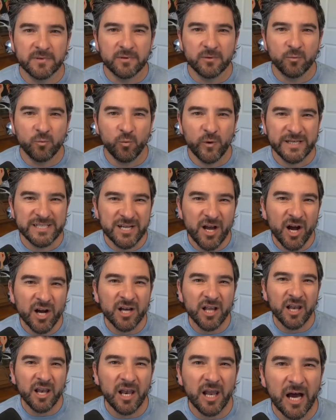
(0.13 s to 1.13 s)
We talk
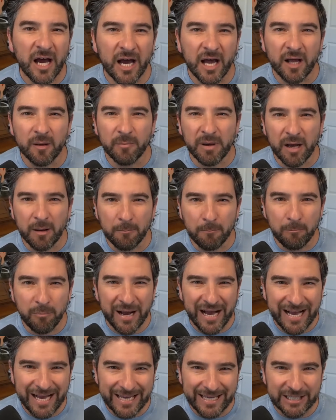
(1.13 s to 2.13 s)
a lot about
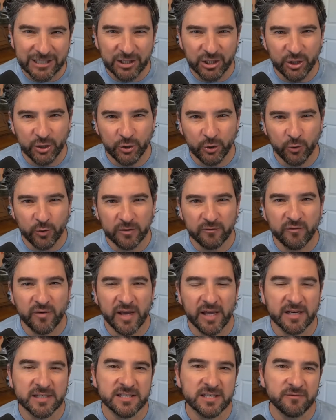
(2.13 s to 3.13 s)
buying low in
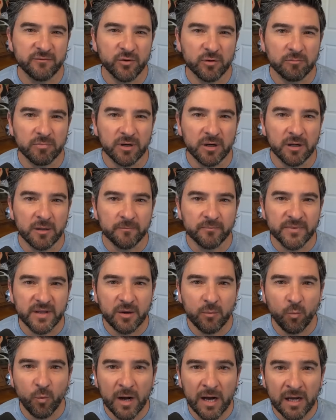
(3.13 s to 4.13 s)
fantasy football,
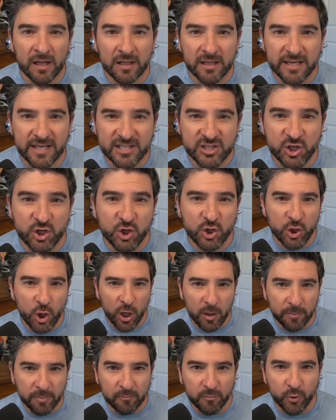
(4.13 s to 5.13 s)
and while it's a
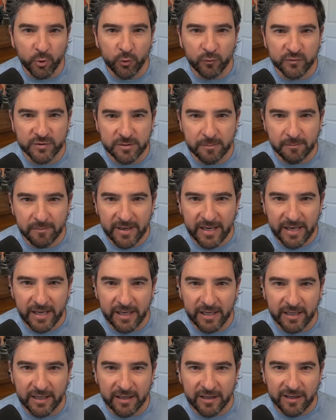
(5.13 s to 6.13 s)
sharp move to
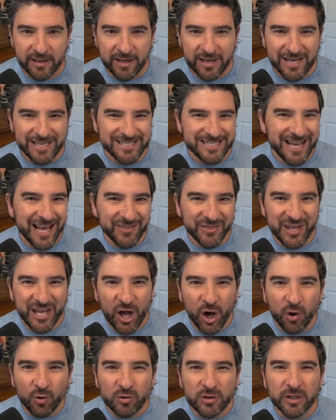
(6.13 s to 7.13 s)
make, it's not the
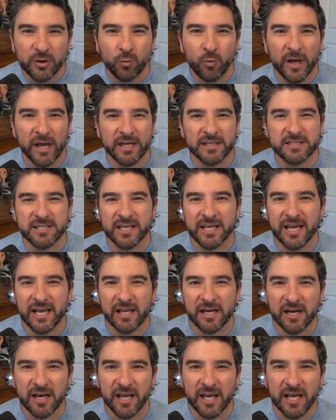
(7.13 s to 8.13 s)
only way to
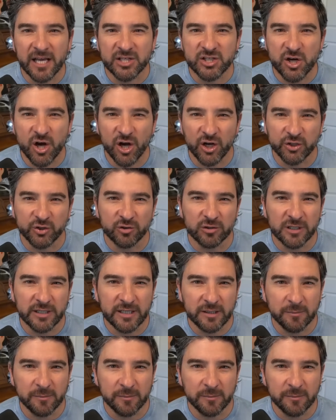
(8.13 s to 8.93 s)
gain an edge on your league